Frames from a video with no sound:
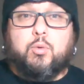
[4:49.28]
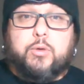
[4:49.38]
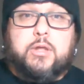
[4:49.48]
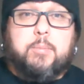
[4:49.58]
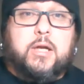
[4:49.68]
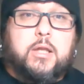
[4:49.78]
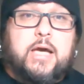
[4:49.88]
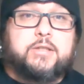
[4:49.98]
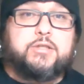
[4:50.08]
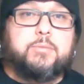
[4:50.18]
really meant a
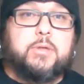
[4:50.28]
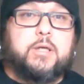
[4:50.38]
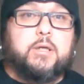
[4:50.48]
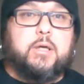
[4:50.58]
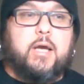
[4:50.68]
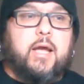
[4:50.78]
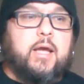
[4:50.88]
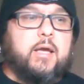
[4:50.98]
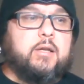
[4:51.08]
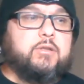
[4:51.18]
lot to me.
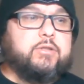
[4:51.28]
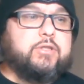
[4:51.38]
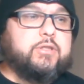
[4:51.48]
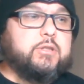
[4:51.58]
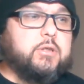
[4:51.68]
And